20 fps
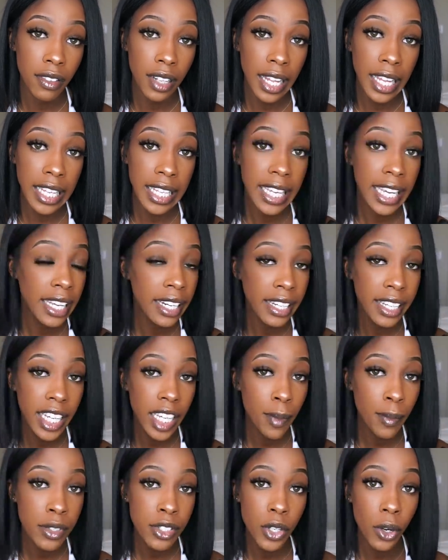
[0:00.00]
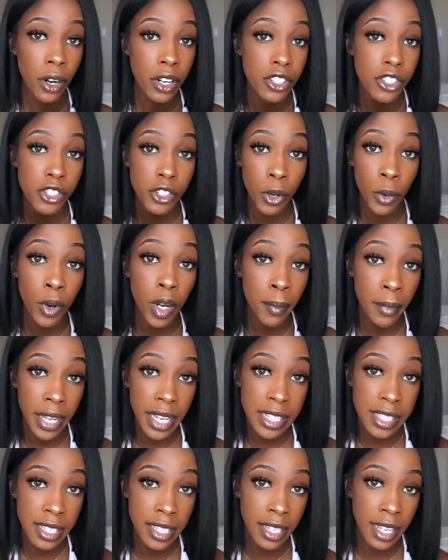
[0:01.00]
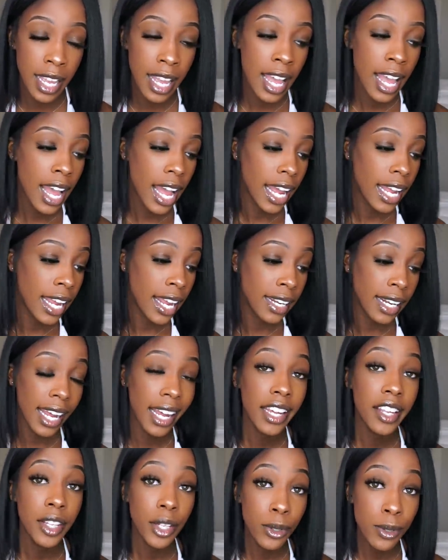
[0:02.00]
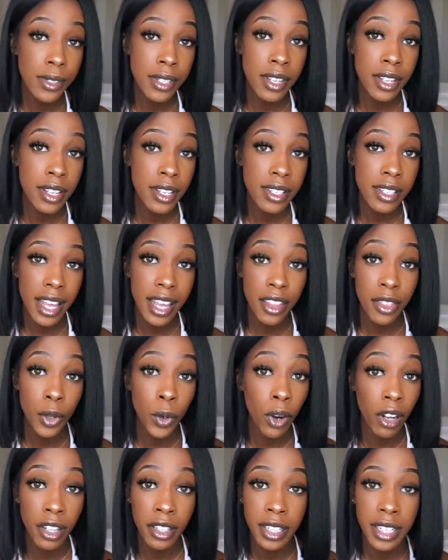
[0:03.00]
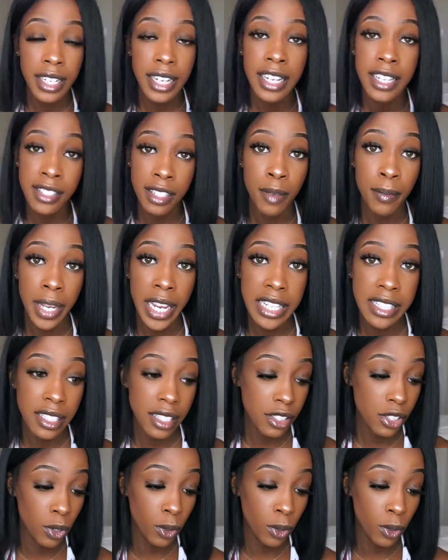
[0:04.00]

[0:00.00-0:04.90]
Like, Canon cameras are so amazing, and I use this, and the quality is amazing.